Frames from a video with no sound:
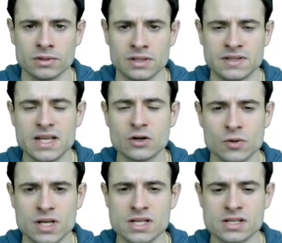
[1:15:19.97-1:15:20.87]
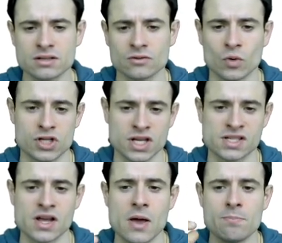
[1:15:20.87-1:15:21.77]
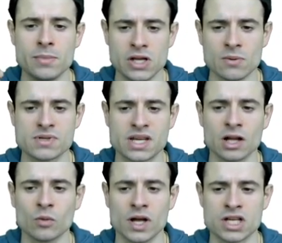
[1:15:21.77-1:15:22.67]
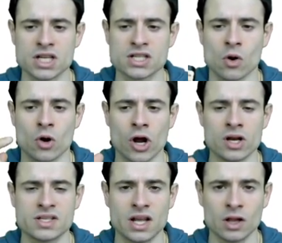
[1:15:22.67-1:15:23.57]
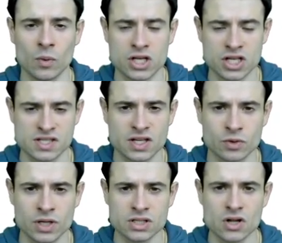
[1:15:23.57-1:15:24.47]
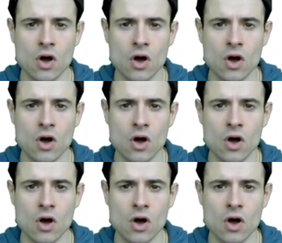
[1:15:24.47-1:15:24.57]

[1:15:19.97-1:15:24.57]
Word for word: decreased, which is medium skilled wages or unskilled wages decreased,